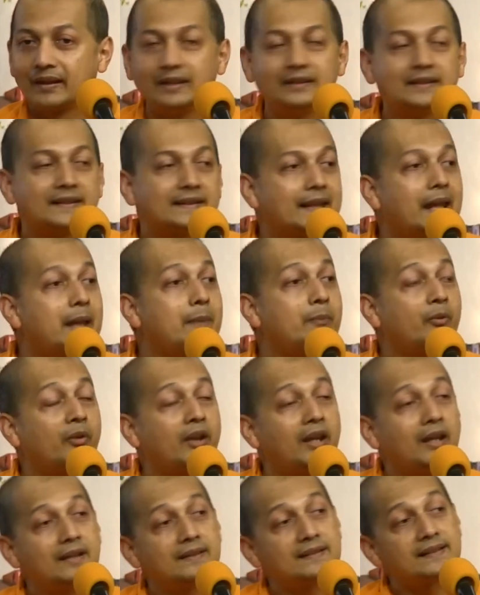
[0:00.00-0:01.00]
In the same
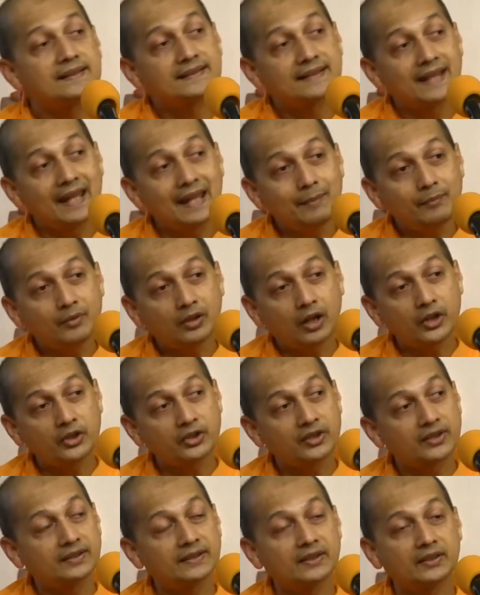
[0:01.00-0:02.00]
way, it's the same
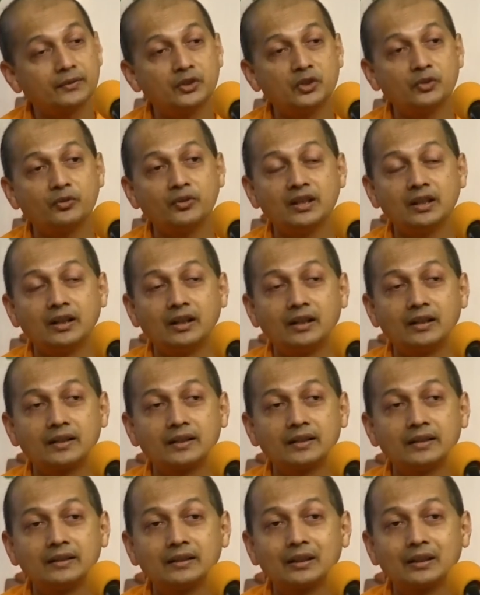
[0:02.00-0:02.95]
consciousness which we are,